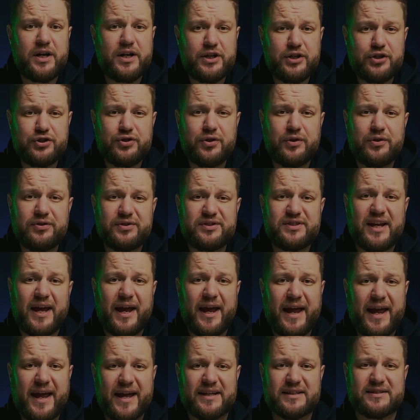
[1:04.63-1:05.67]
issuers
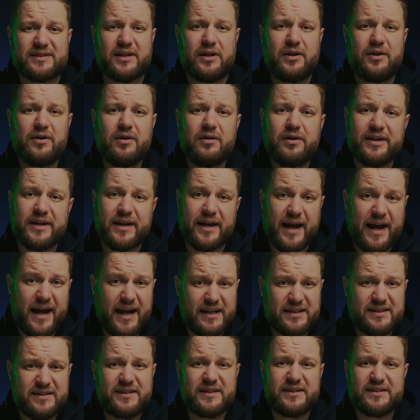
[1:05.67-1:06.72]
as early
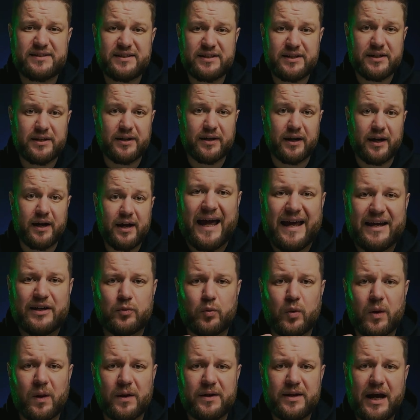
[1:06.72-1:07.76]
as this year and
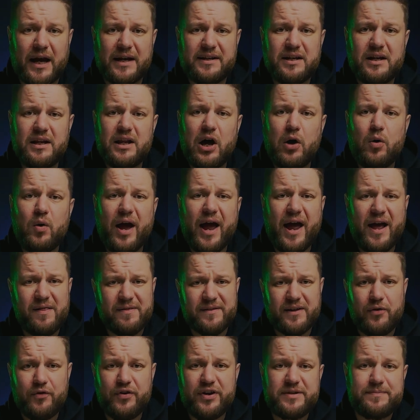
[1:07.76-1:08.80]
will not allow
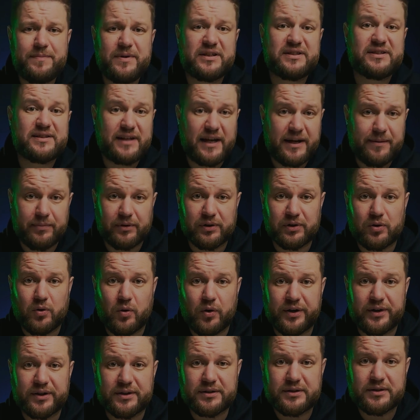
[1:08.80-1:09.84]
algorithmic
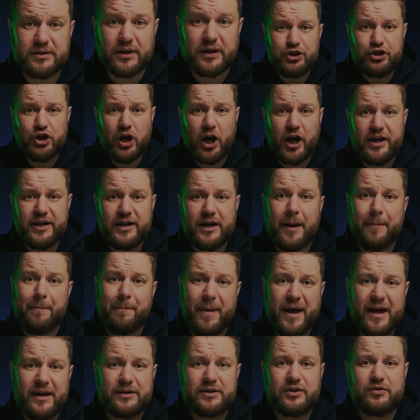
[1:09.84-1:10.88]
stablecoins. China
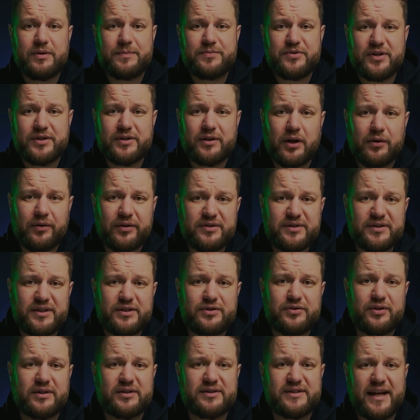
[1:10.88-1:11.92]
banned cryptocurrency
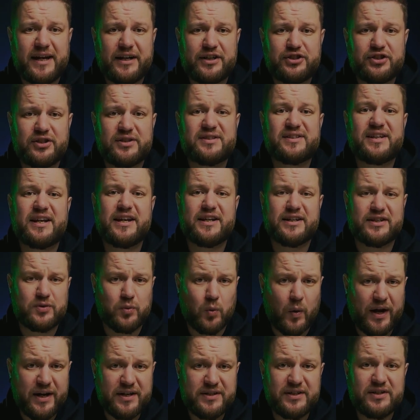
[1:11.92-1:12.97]
transactions in
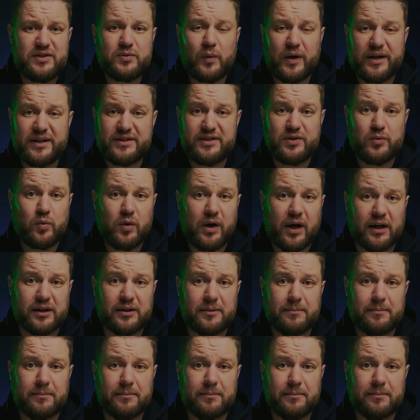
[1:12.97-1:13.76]
2021,